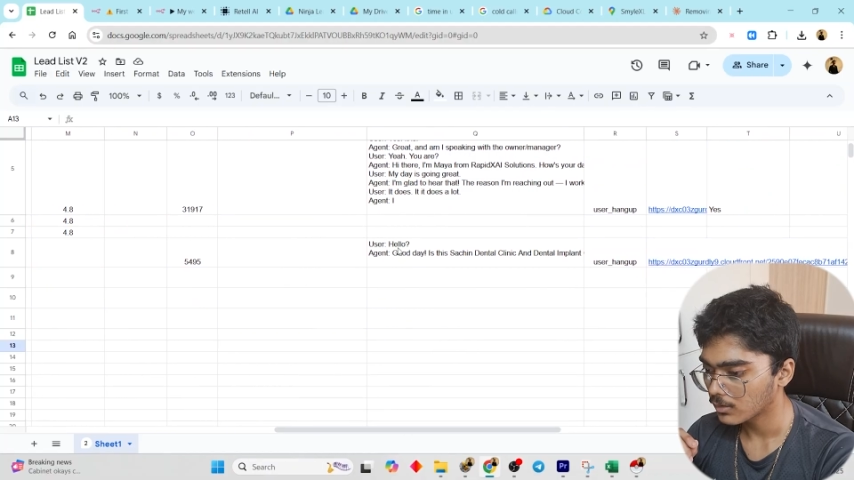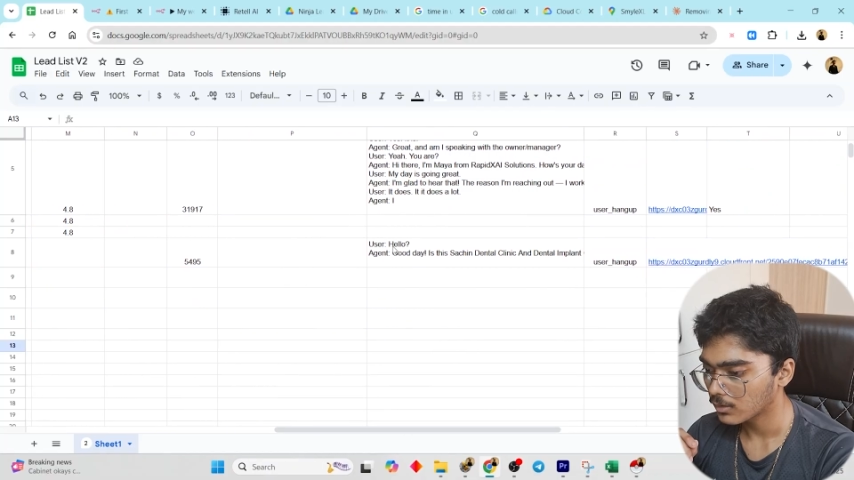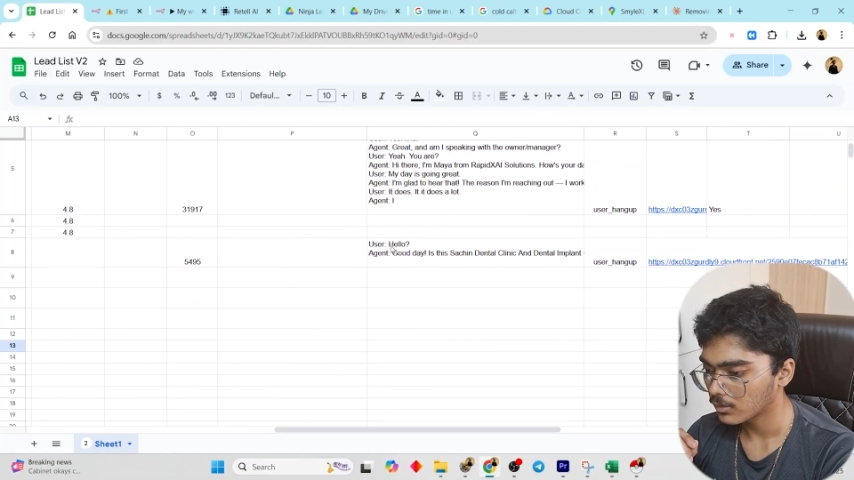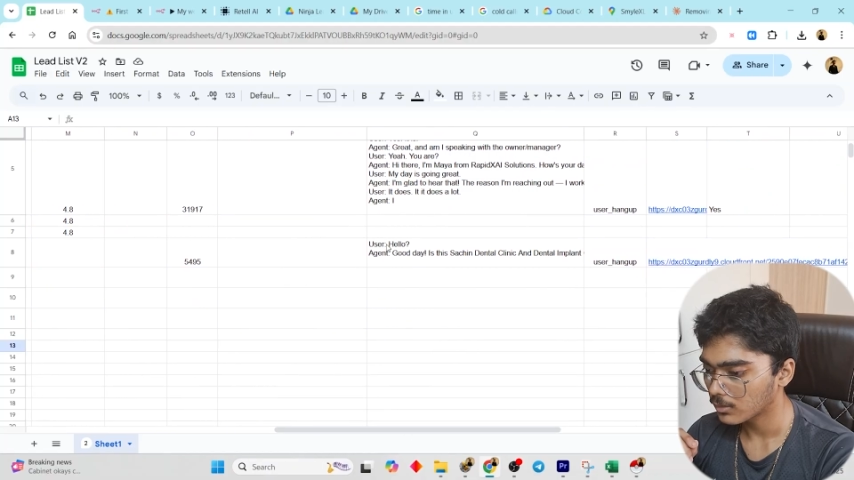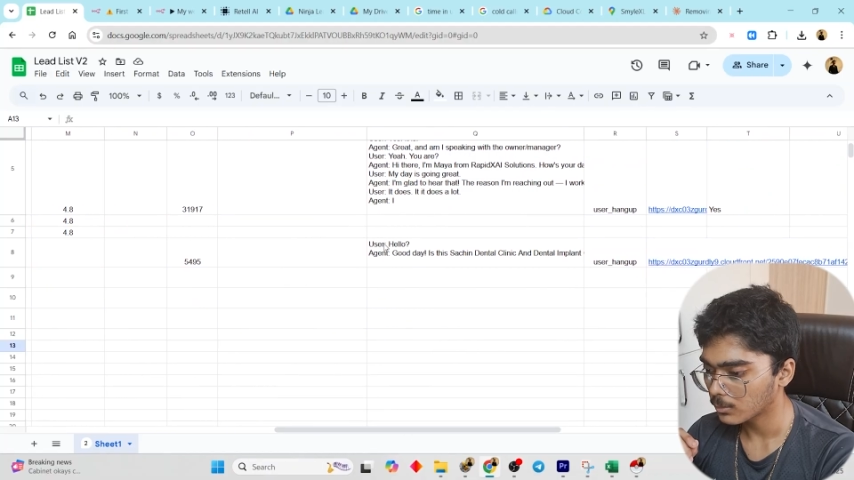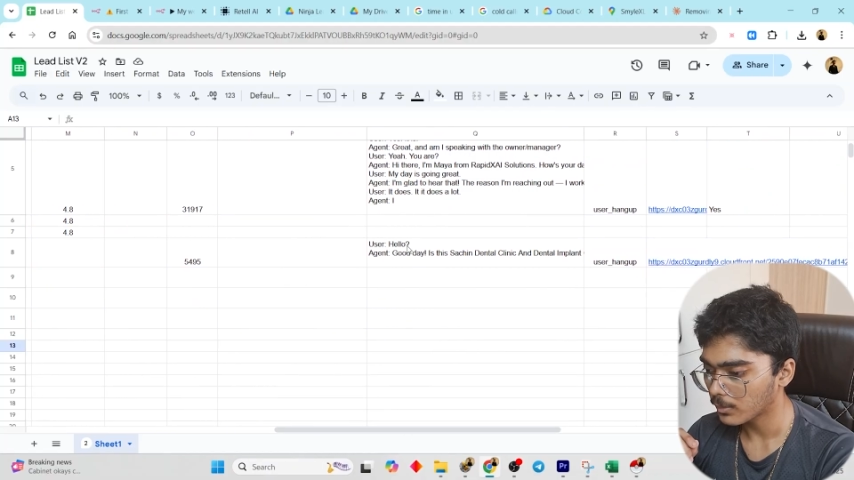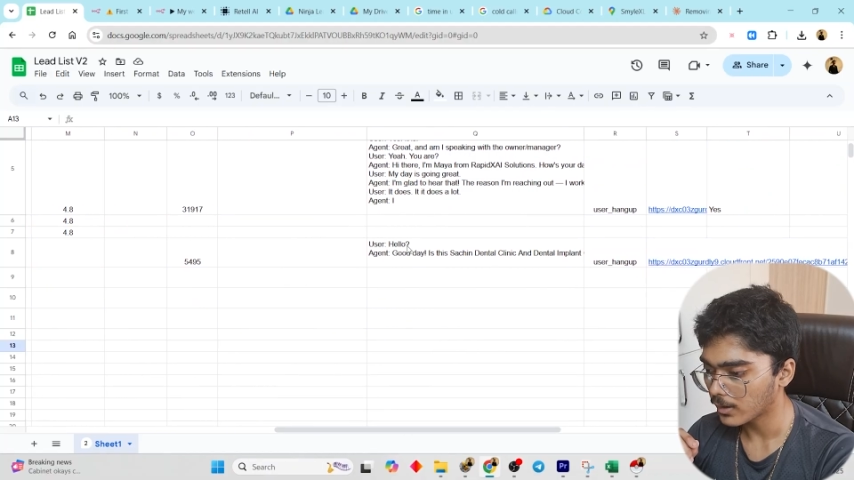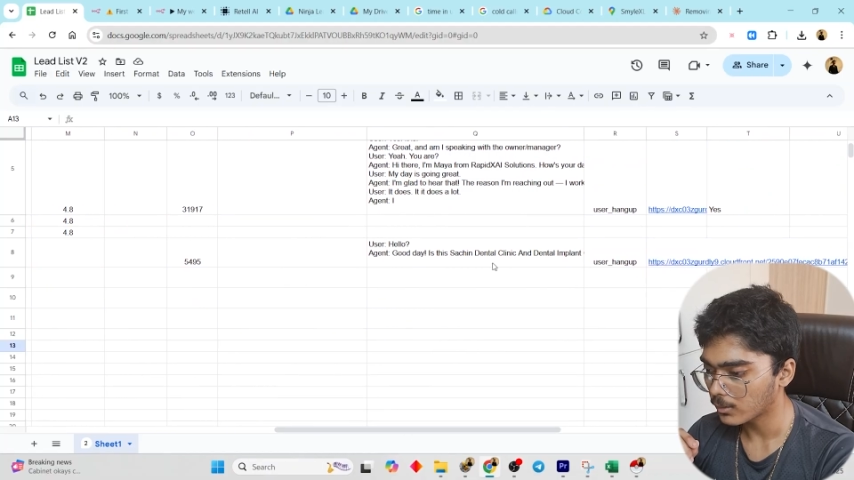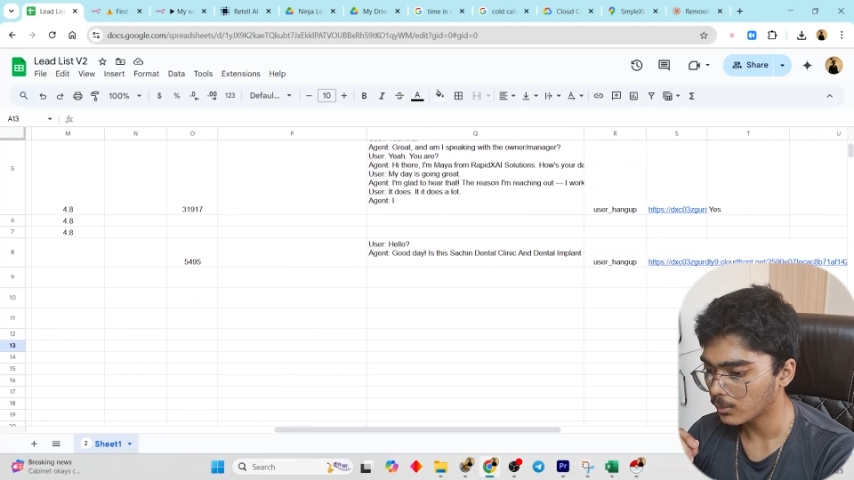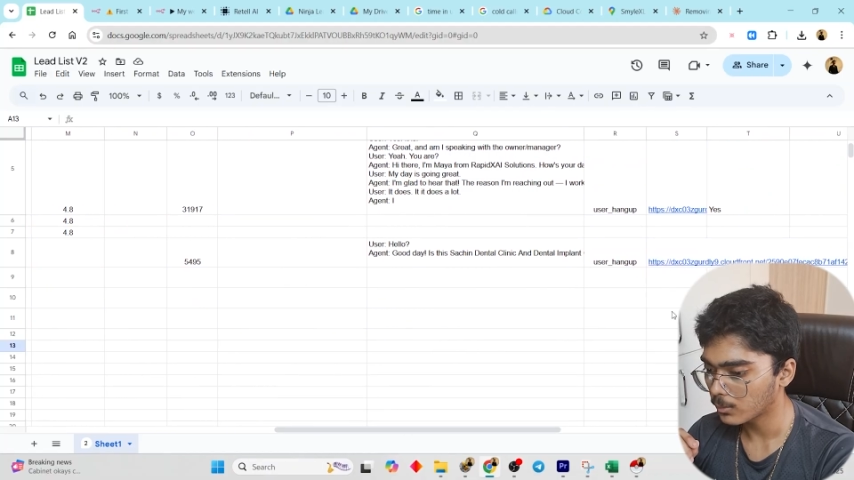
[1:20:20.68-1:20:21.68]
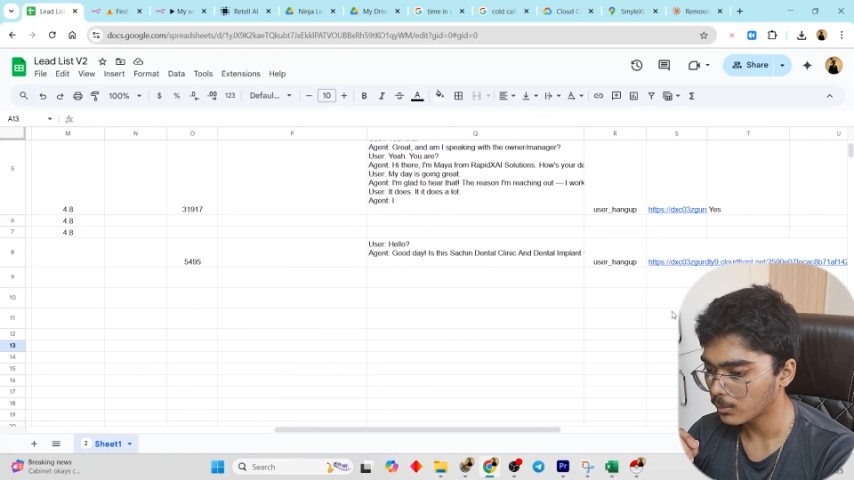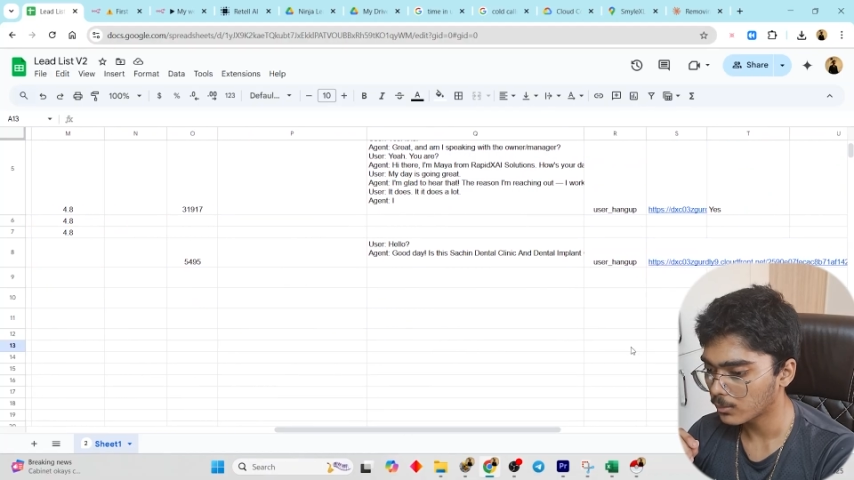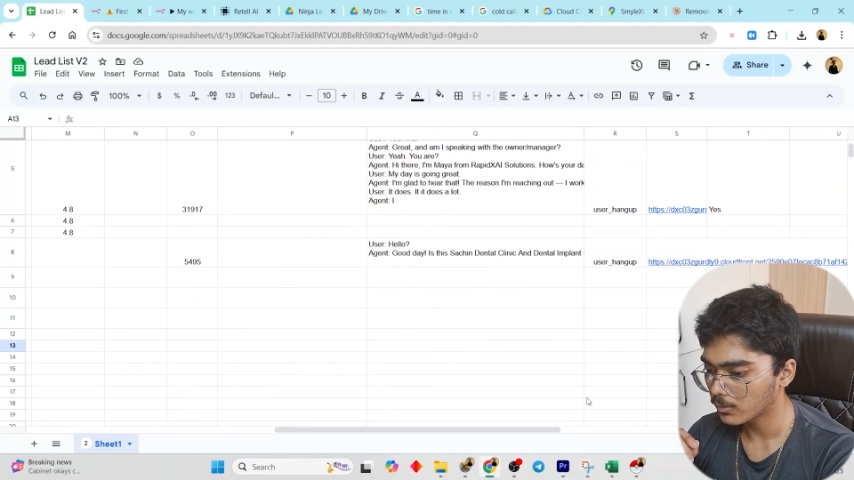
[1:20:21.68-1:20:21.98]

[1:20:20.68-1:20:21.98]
So hello,